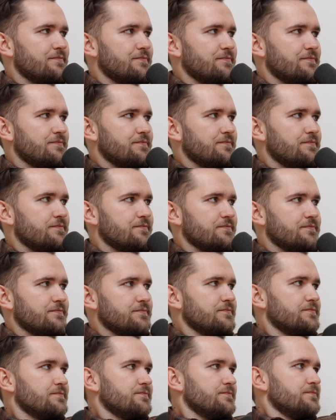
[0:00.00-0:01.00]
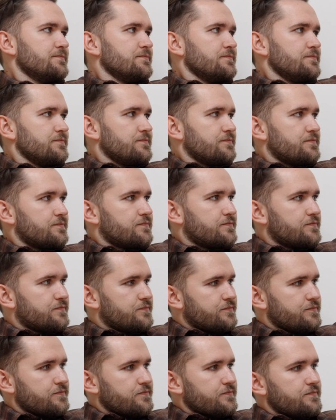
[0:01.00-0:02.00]

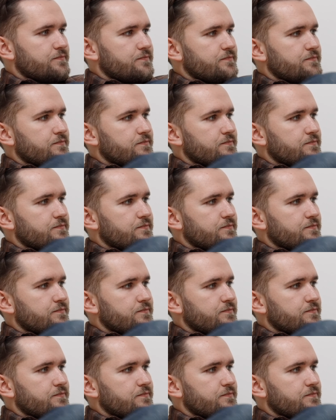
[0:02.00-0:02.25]
(not speaking)